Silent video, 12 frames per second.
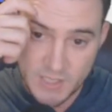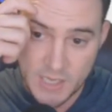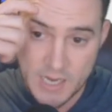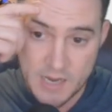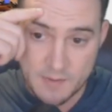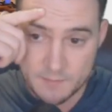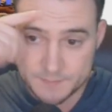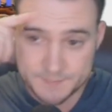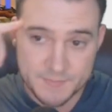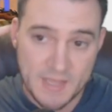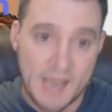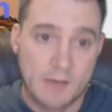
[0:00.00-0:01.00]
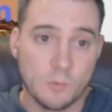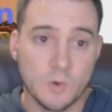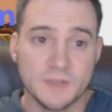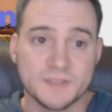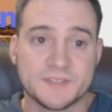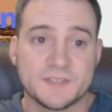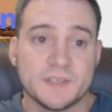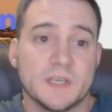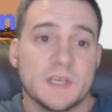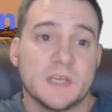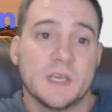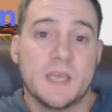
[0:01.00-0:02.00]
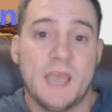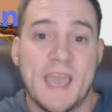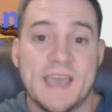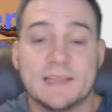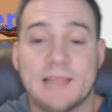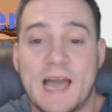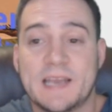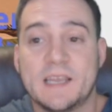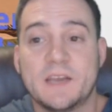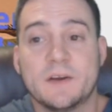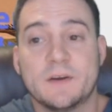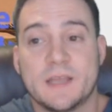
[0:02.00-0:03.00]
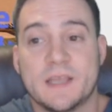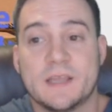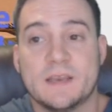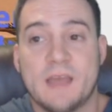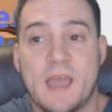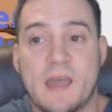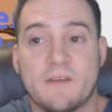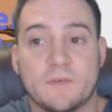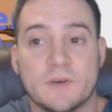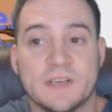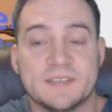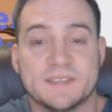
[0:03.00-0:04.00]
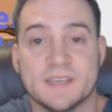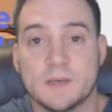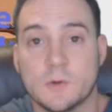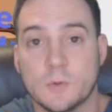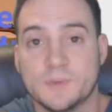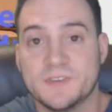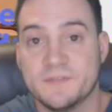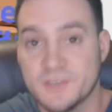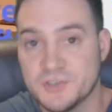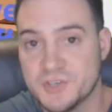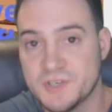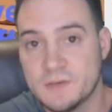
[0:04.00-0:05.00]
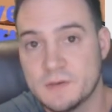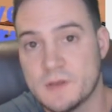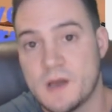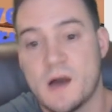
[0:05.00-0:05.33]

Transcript: Um, I was a gladiator in every single division